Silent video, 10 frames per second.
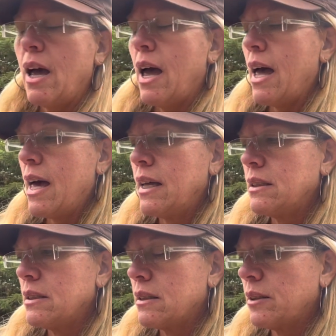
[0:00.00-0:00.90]

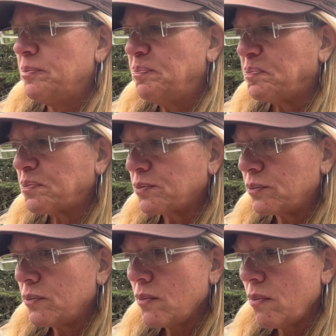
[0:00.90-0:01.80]
And
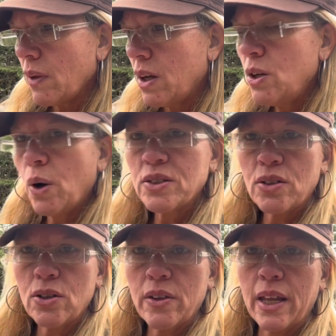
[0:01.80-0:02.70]
you also
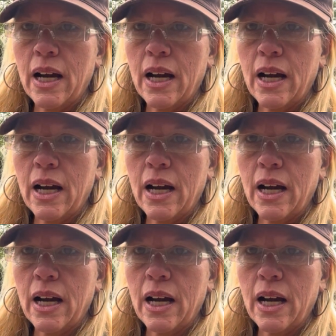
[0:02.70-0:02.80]
know that